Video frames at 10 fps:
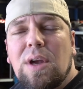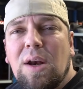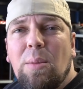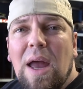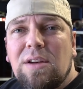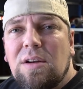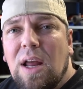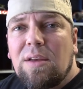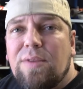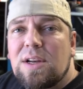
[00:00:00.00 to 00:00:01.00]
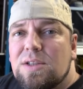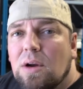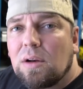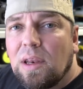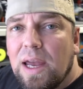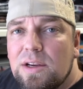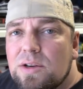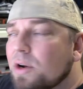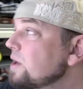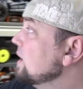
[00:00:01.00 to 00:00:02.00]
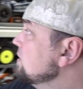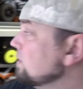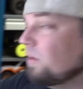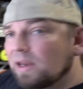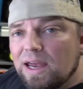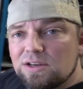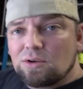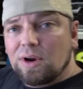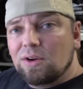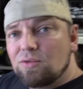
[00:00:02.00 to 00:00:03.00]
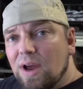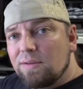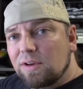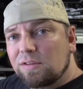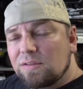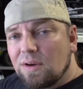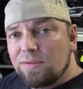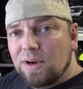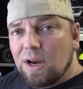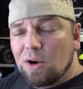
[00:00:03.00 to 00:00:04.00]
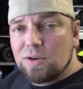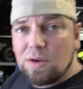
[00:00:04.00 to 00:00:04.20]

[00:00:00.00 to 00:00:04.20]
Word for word: You can imagine that if I start laser cutting laser engraving stuff in here,